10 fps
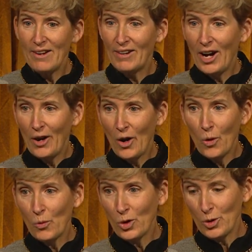of our
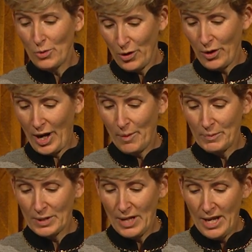award
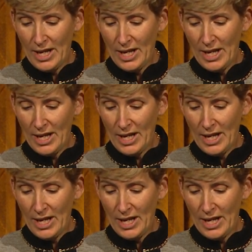programs.